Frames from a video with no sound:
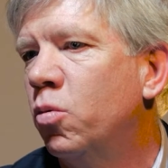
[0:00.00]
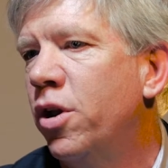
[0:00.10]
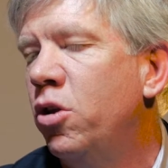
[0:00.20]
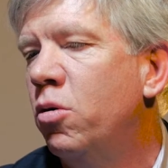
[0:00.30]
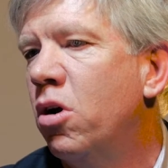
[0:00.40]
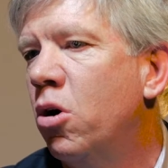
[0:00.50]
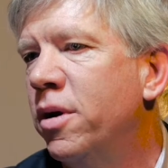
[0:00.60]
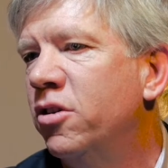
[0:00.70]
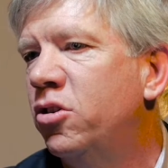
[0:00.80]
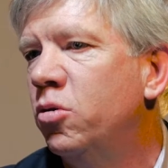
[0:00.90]
When you go
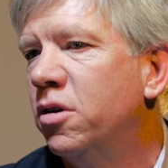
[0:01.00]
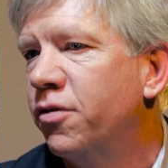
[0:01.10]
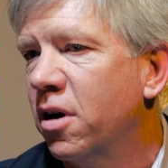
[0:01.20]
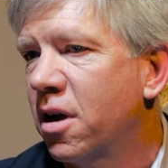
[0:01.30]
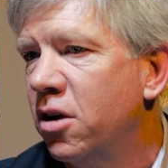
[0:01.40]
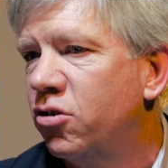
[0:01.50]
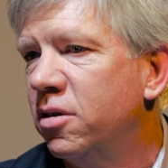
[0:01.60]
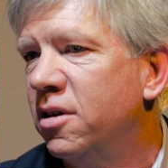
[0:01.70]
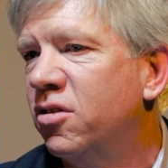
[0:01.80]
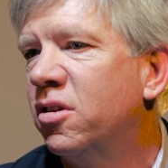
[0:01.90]
into different
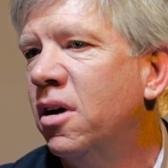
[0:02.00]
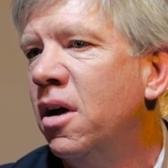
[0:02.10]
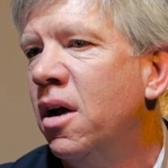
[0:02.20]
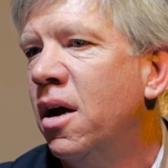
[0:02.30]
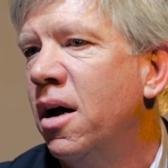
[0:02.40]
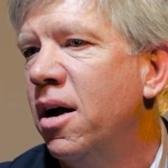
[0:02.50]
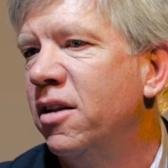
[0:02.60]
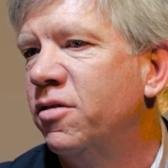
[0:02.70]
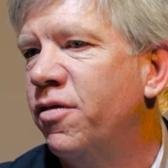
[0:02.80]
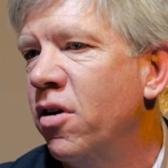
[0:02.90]
countries,
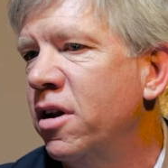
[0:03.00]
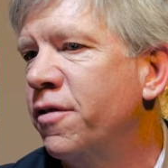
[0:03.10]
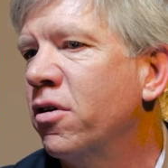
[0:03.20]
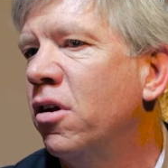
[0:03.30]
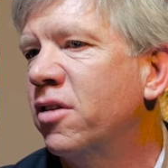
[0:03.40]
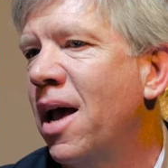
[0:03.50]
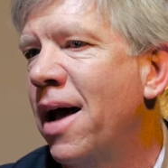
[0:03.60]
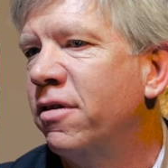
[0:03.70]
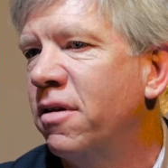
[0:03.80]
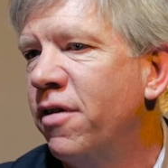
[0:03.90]
it's very difficult to
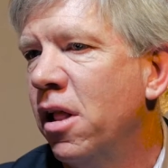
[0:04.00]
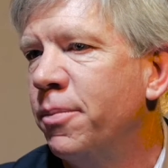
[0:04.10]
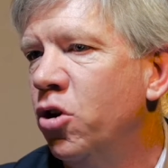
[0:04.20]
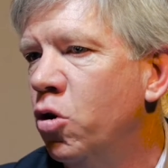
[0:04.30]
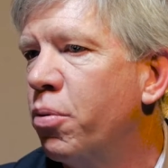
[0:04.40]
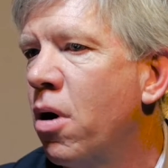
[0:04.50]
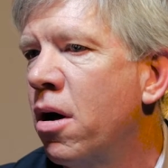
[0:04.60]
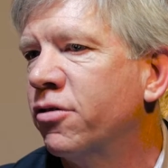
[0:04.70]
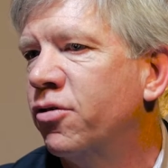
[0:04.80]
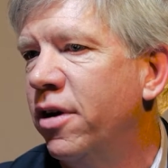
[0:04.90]
have to develop new
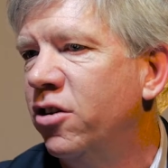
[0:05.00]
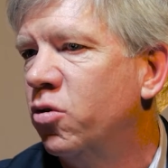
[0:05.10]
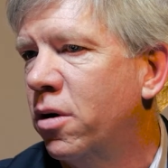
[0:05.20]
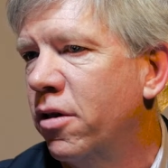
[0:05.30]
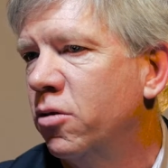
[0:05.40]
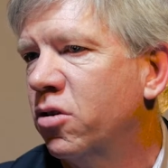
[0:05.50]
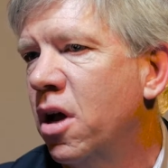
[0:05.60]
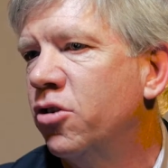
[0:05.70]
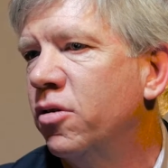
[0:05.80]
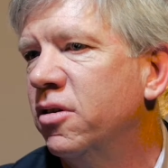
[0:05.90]
products for each one of those
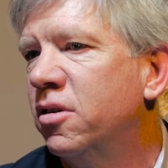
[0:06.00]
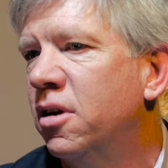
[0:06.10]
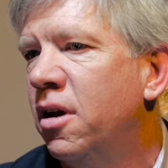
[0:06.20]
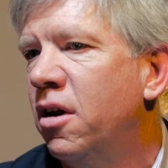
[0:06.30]
countries.